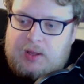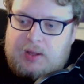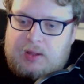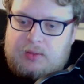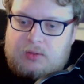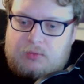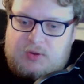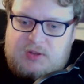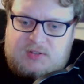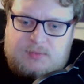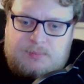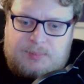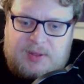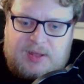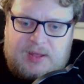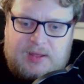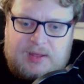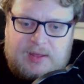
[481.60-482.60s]
The reason
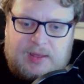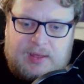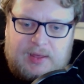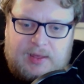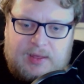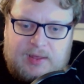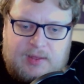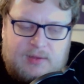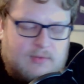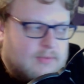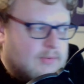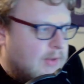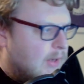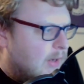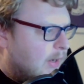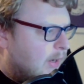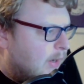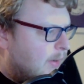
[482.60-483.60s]
being is
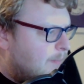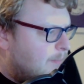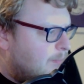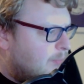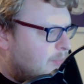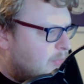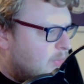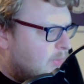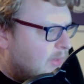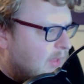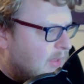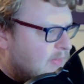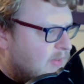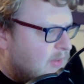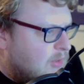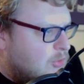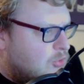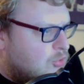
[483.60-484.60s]

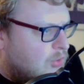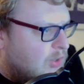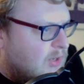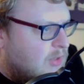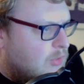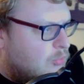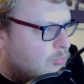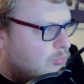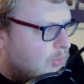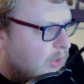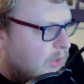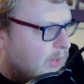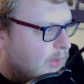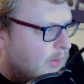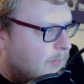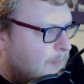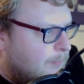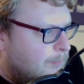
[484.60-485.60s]
getting trains
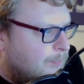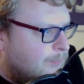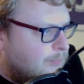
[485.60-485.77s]
running